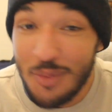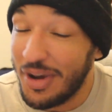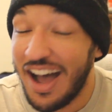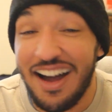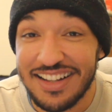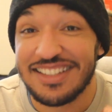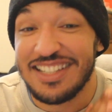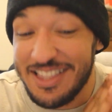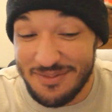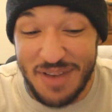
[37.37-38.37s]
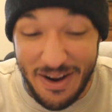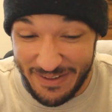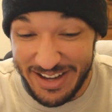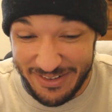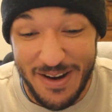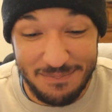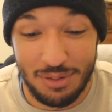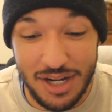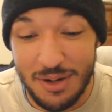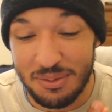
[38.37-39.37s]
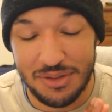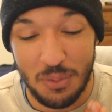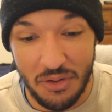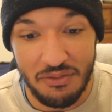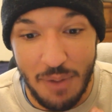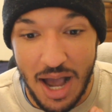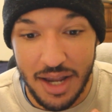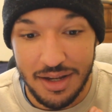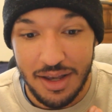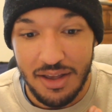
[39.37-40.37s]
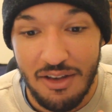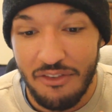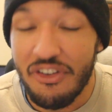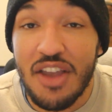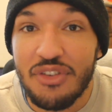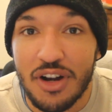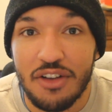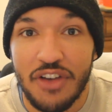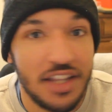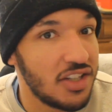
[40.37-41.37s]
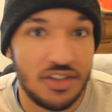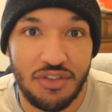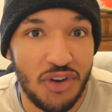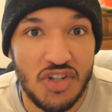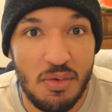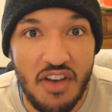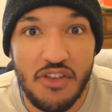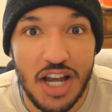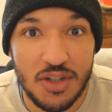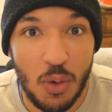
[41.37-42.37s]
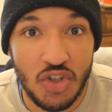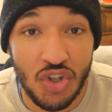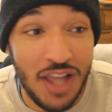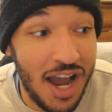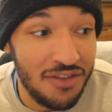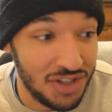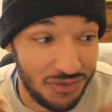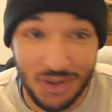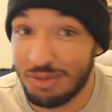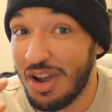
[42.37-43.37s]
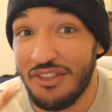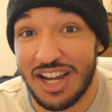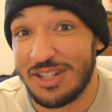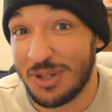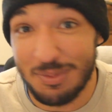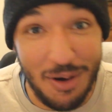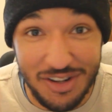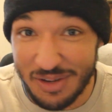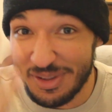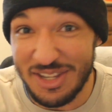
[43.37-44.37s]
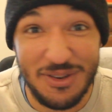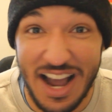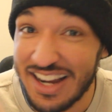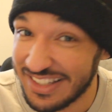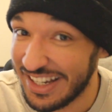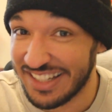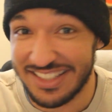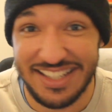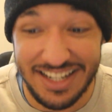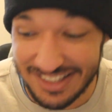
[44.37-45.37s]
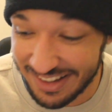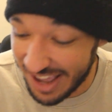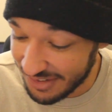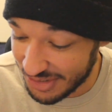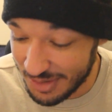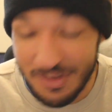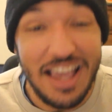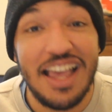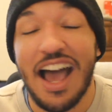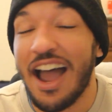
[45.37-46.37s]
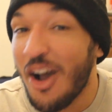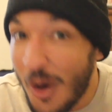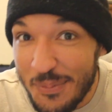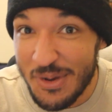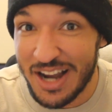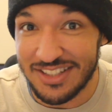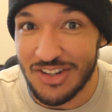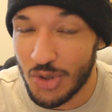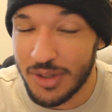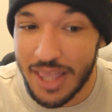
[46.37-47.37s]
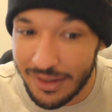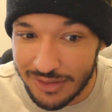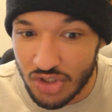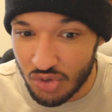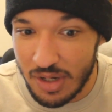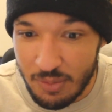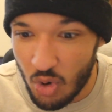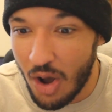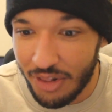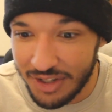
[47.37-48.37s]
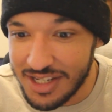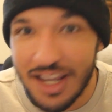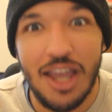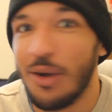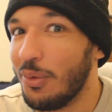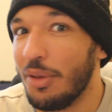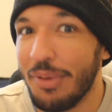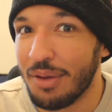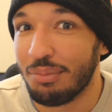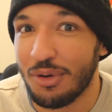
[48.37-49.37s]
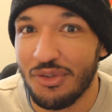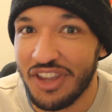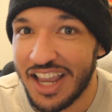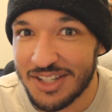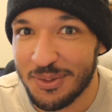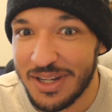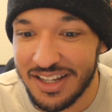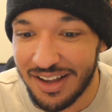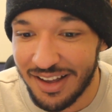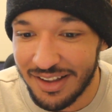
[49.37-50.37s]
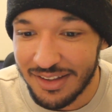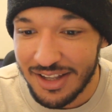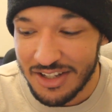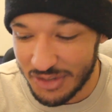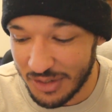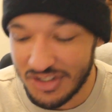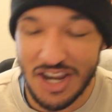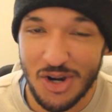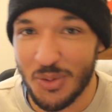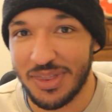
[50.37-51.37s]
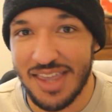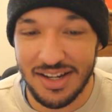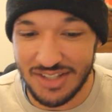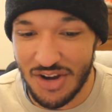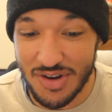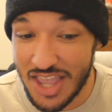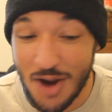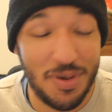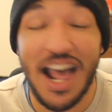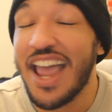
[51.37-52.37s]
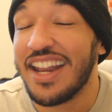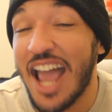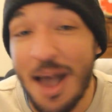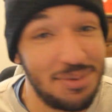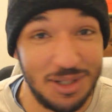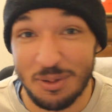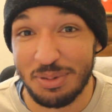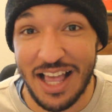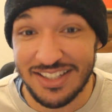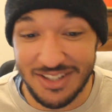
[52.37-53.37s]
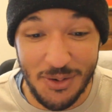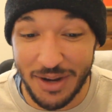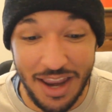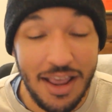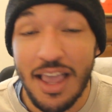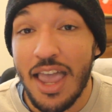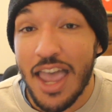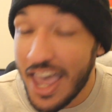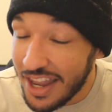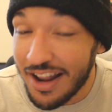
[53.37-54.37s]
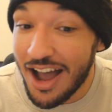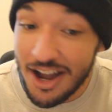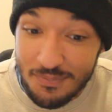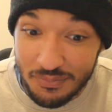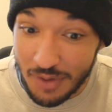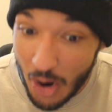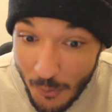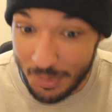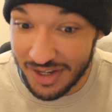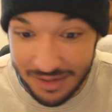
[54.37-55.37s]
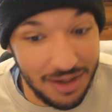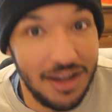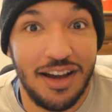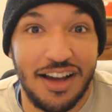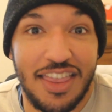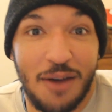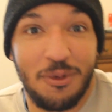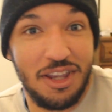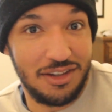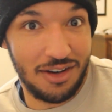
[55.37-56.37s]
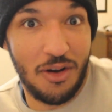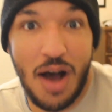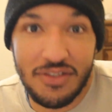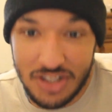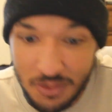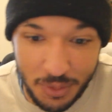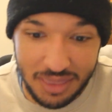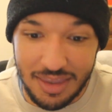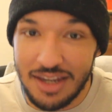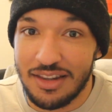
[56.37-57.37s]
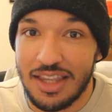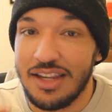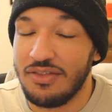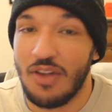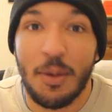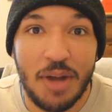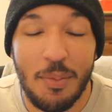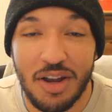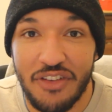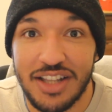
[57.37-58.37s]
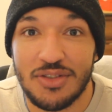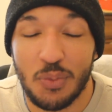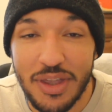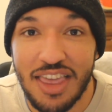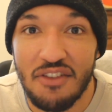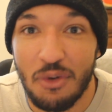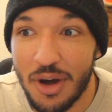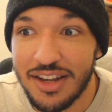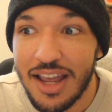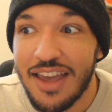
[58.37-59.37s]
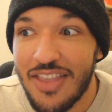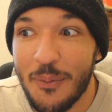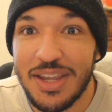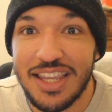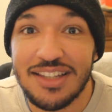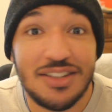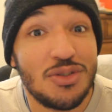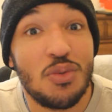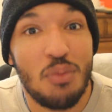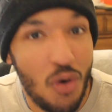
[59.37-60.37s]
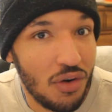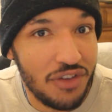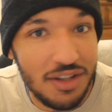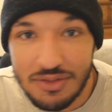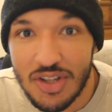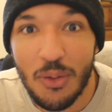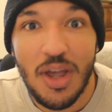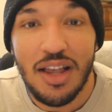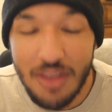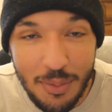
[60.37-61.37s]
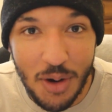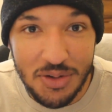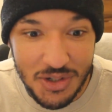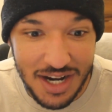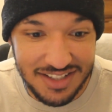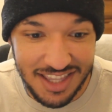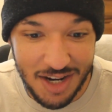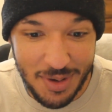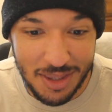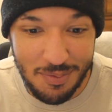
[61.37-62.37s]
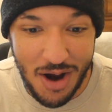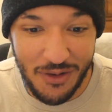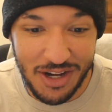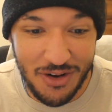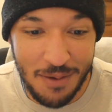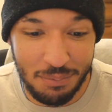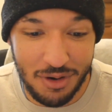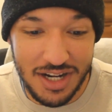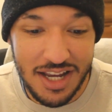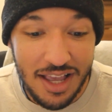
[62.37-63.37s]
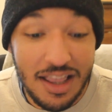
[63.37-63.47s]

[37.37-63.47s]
But honestly, the Bahrain Grand Prix was one of my favorite events. It's the first time I've ever got to watch it live. It's the first time I ever got to experience it with you guys and got to see it as a live stream. I hope you guys enjoyed that. The stream quality will be improving as we uh, sort of tinker with things here and there, but I had an absolute blast doing it. And I'm hoping uh, that we, you know, obviously with the, the upcoming events with F one, that we get to do more of it. So let me know what you guys think about the Bahrain Grand Prix.